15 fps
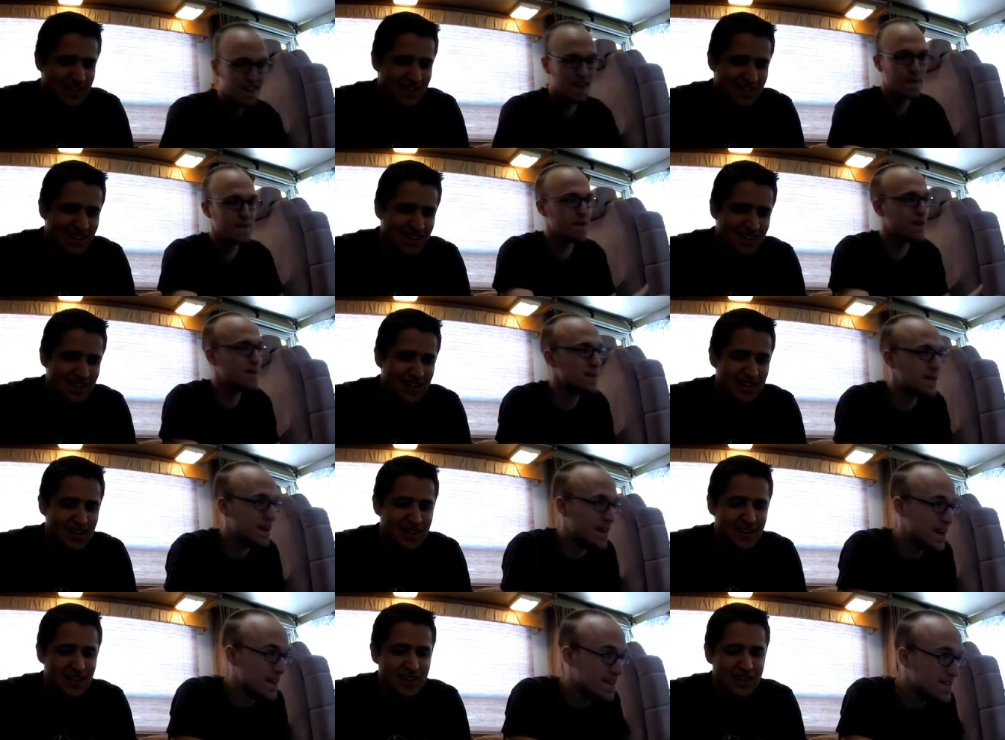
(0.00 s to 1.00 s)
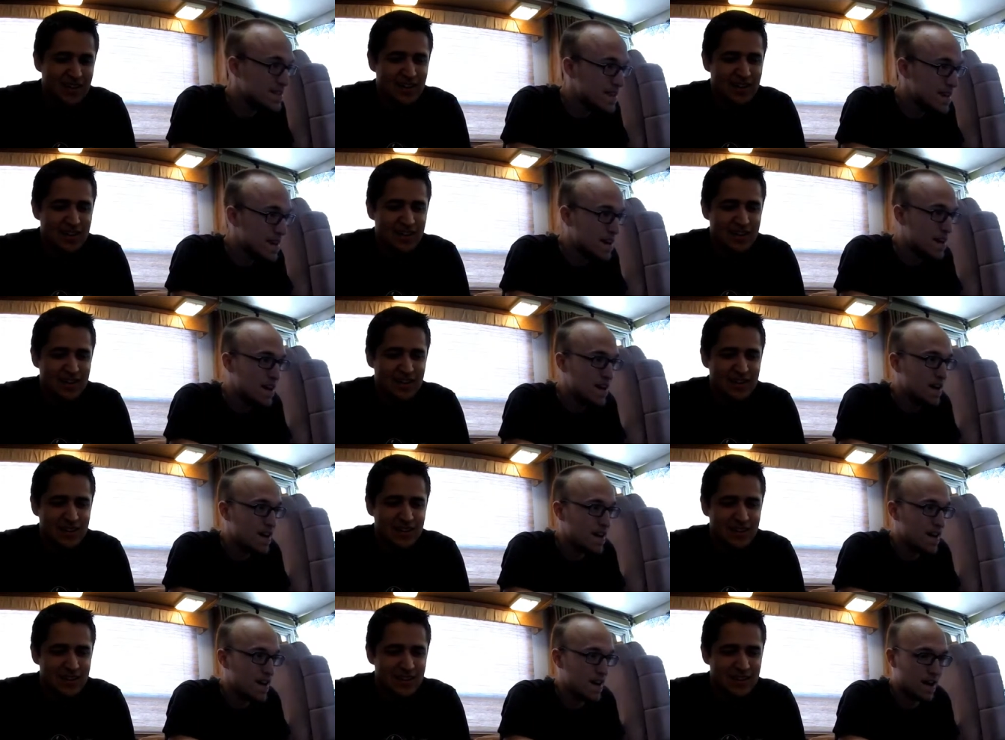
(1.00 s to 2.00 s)
Speaker 1: Now for number nine,
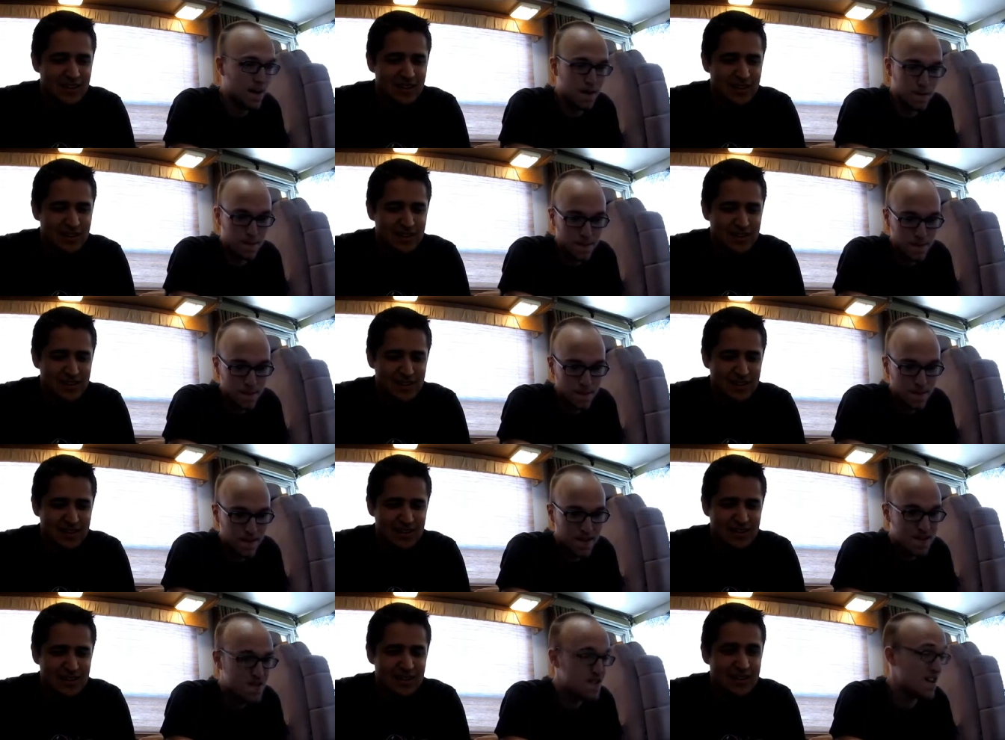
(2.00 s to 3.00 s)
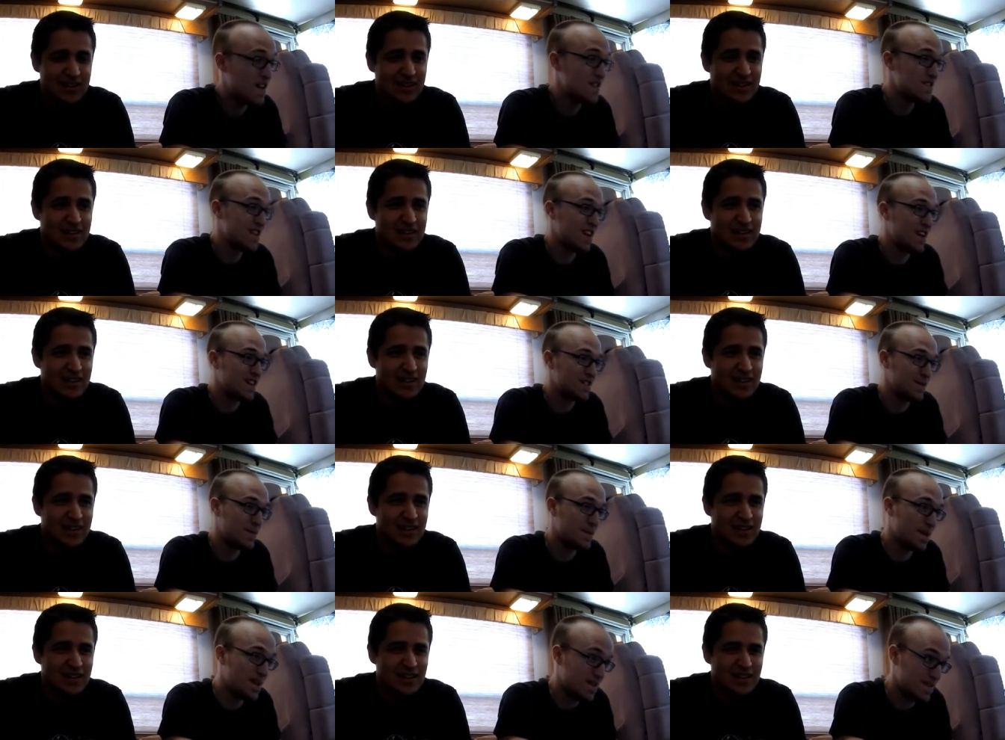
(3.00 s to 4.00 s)
um, this challenge I actually
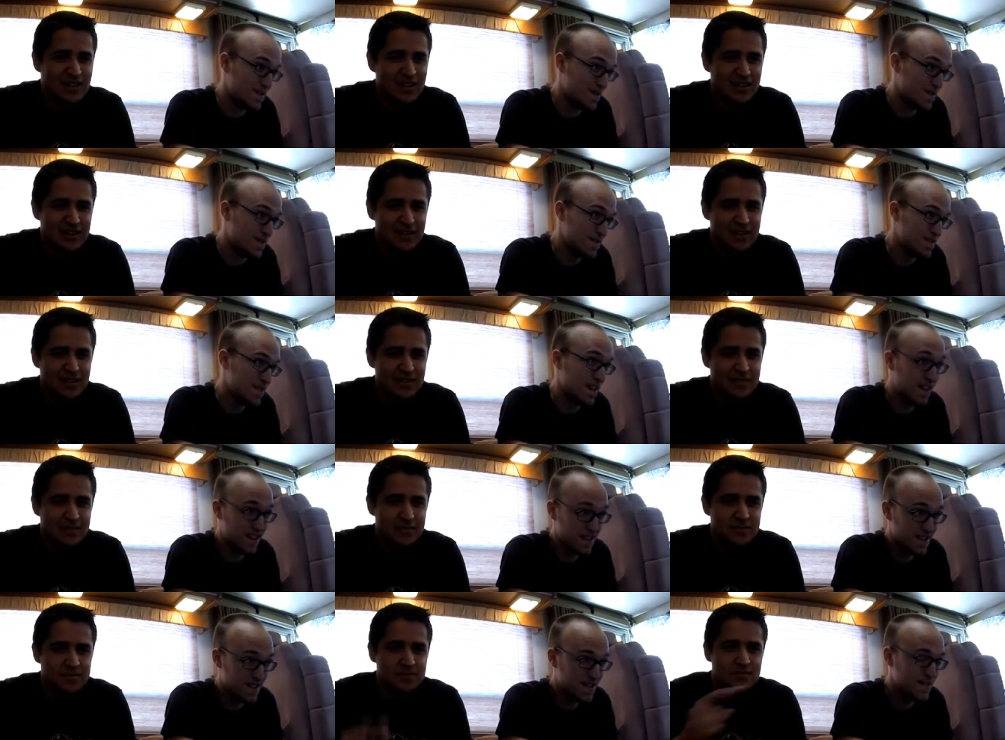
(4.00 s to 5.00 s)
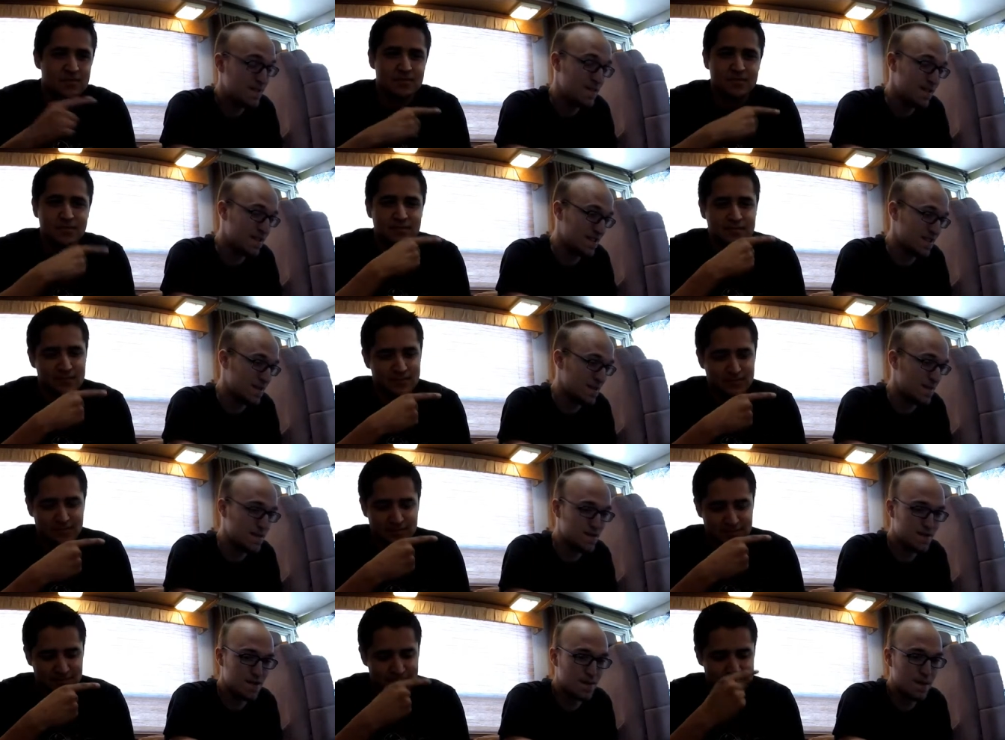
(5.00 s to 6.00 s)
plan on doing again in the
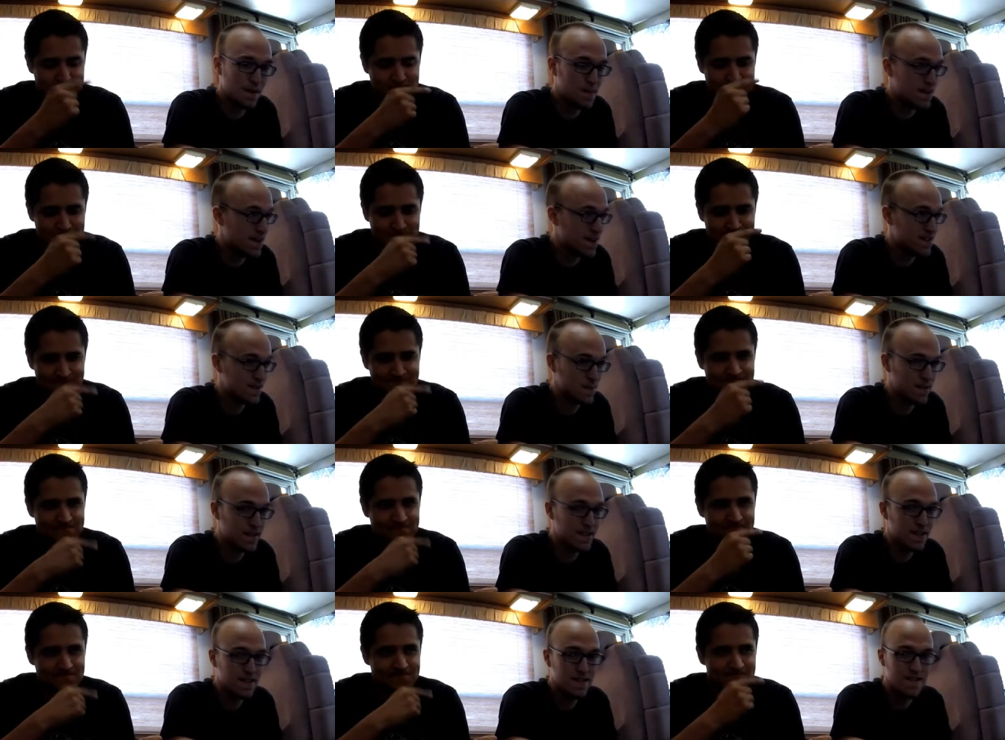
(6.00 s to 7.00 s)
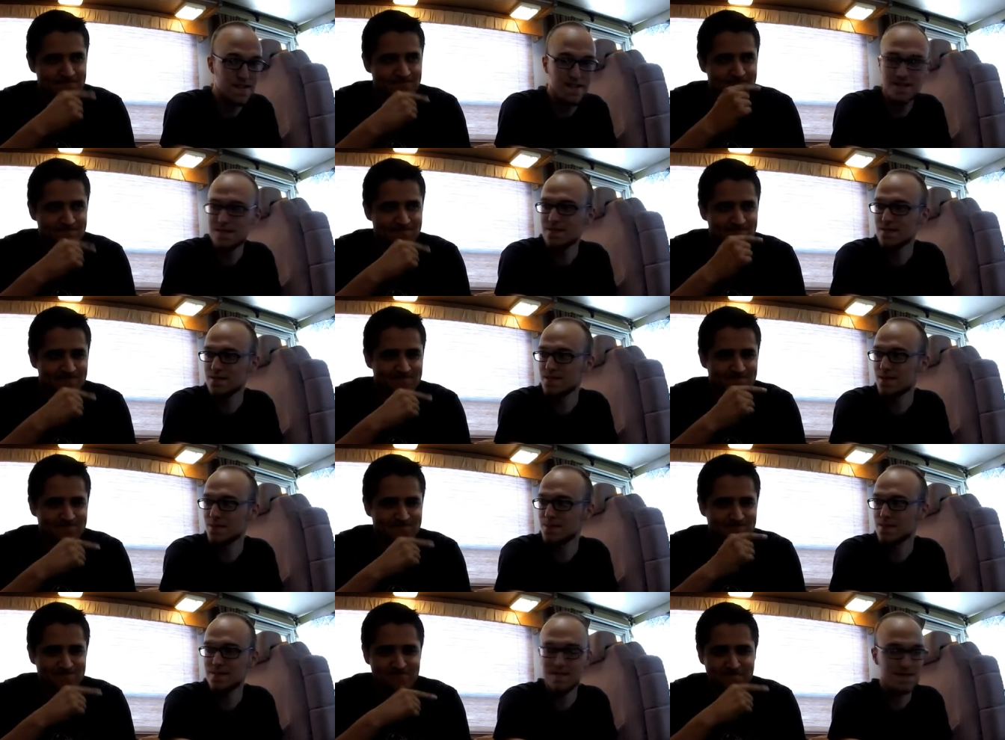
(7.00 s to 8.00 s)
future, maybe next week or
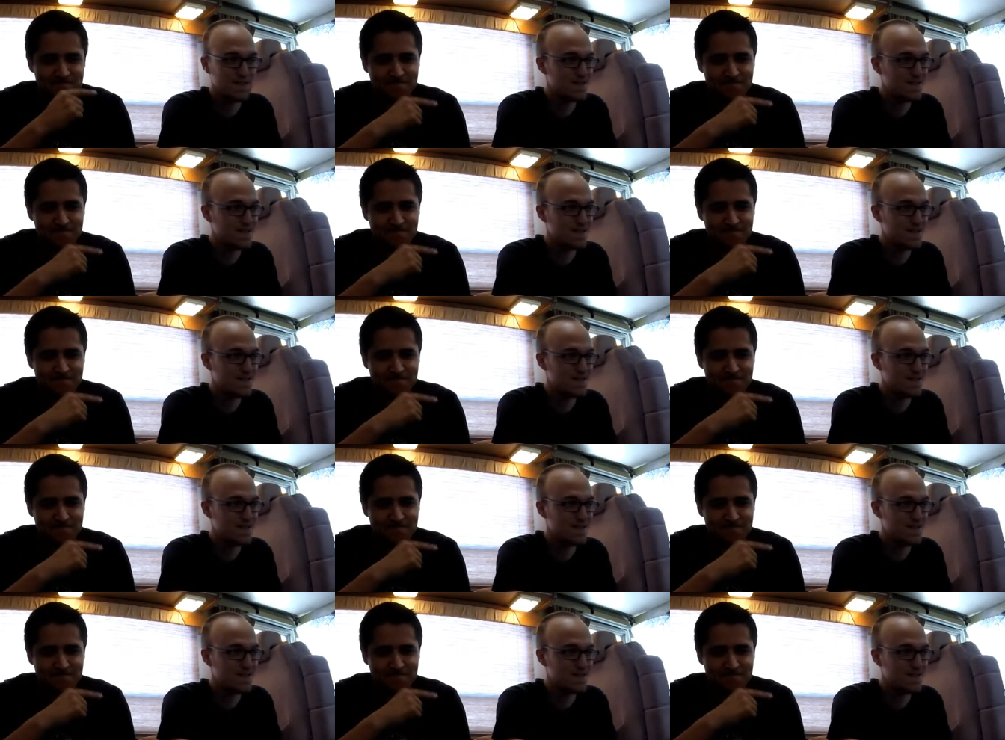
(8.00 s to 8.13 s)
something.